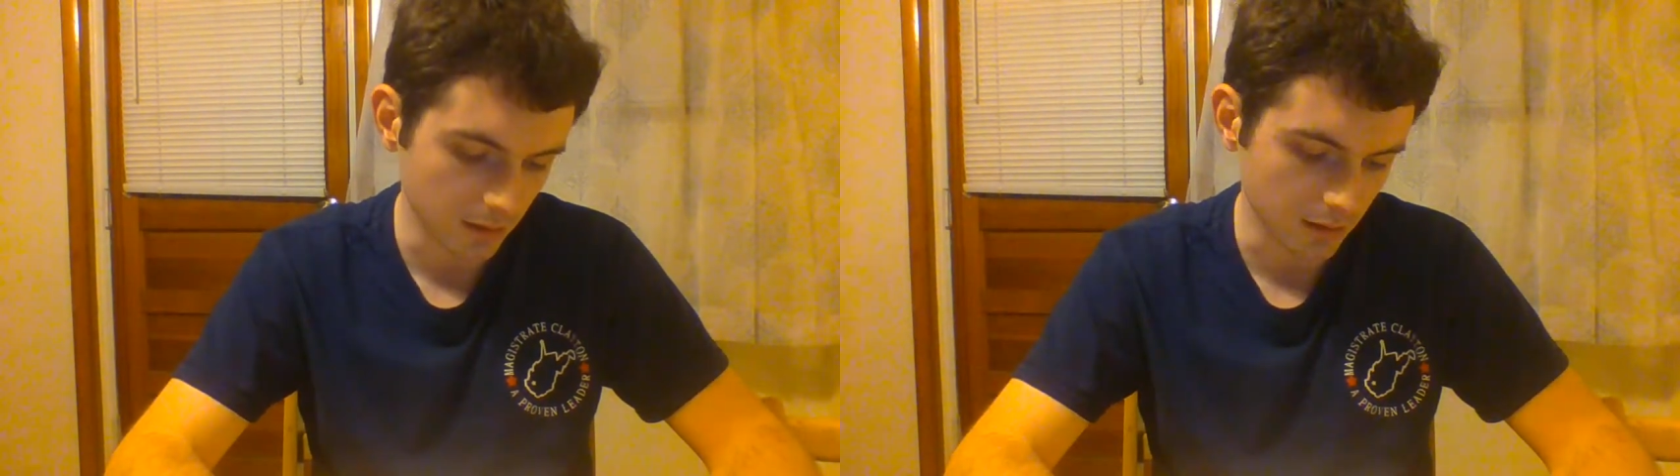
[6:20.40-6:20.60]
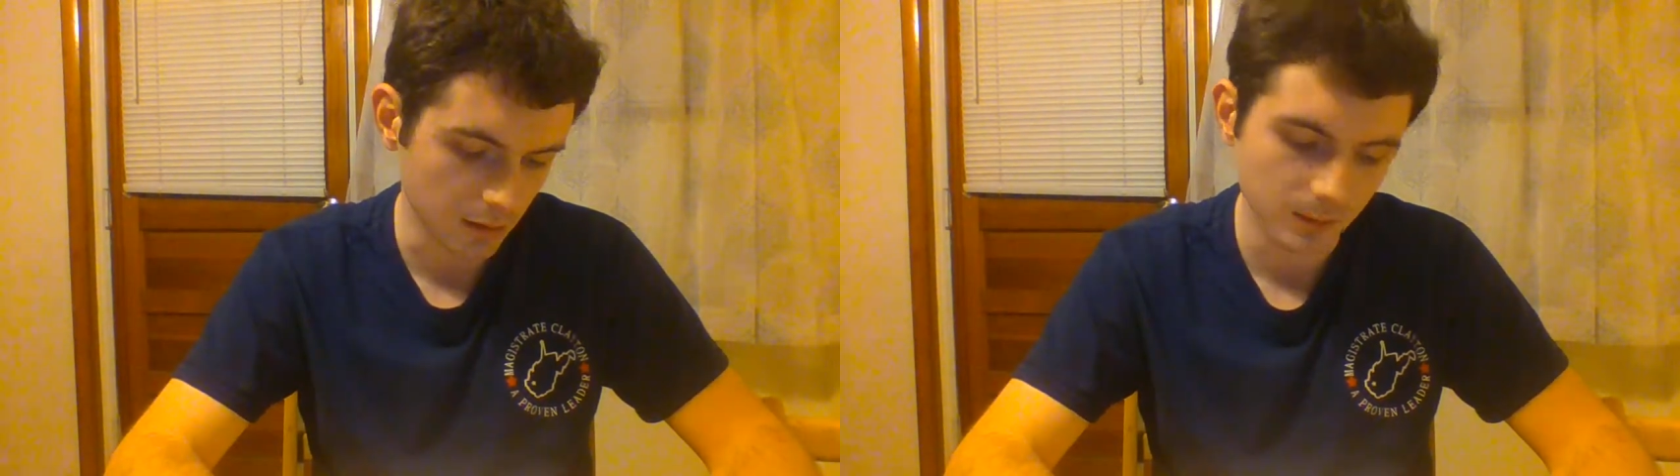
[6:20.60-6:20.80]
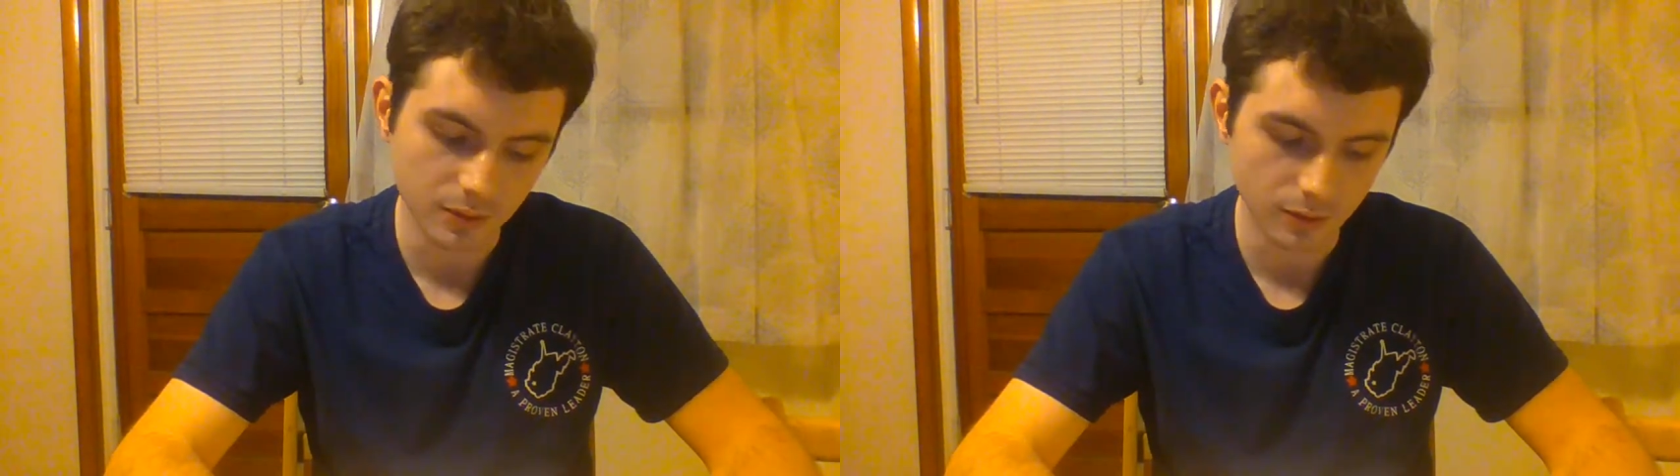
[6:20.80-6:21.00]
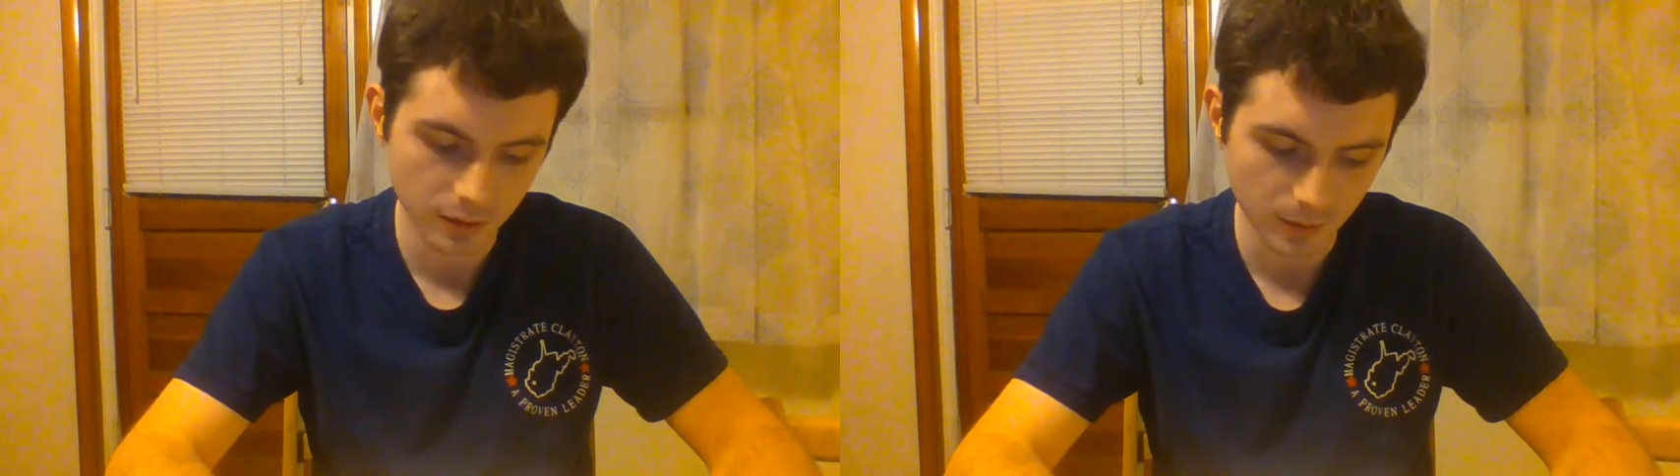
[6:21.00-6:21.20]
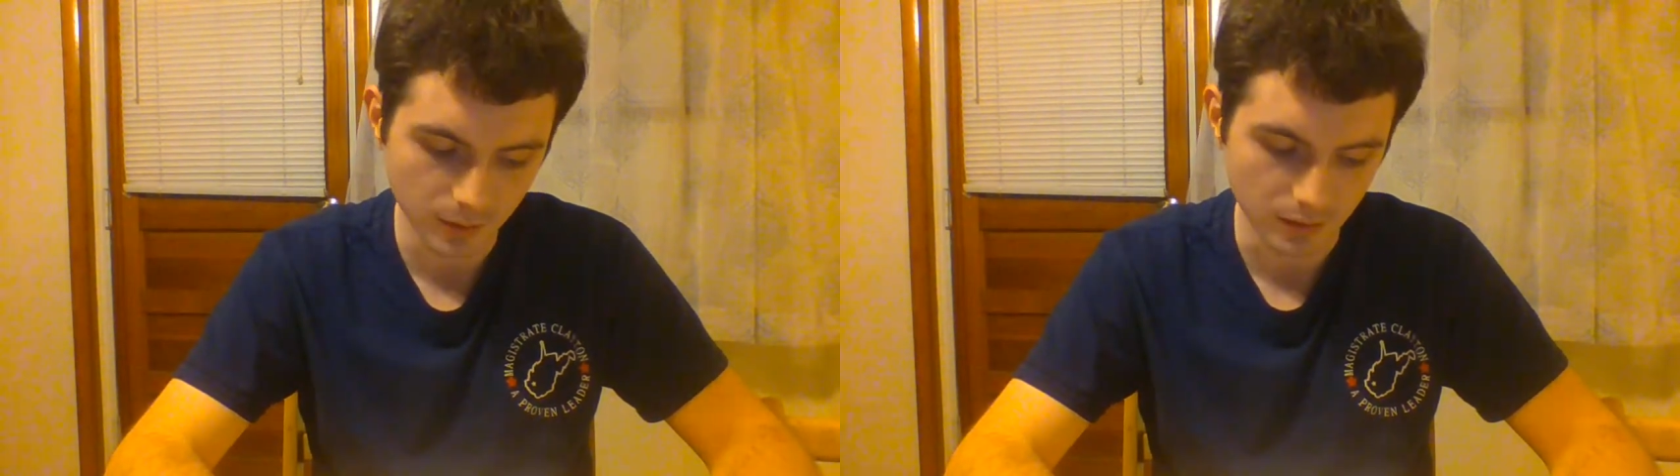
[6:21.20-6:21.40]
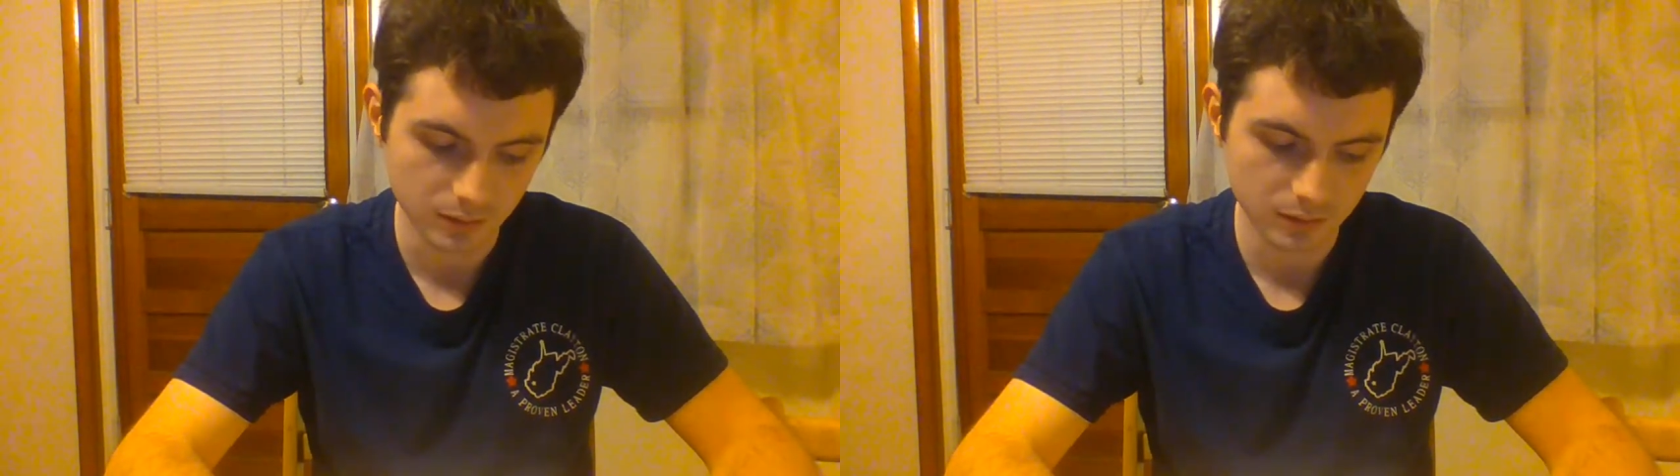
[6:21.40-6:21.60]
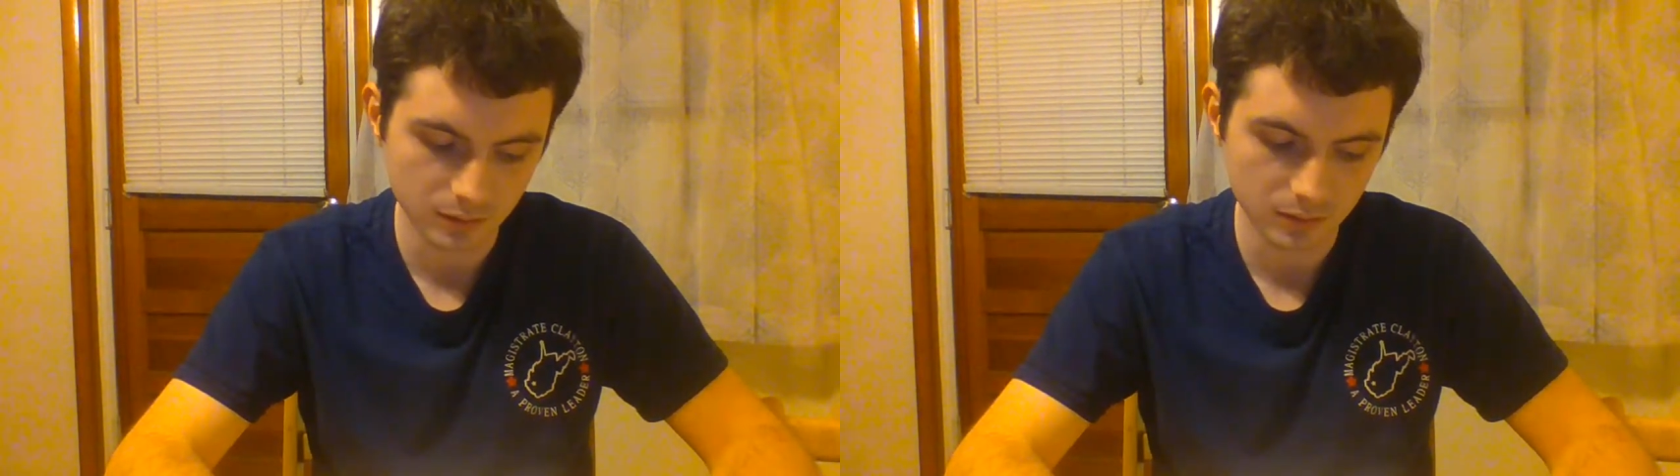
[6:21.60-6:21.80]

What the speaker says: Number 21,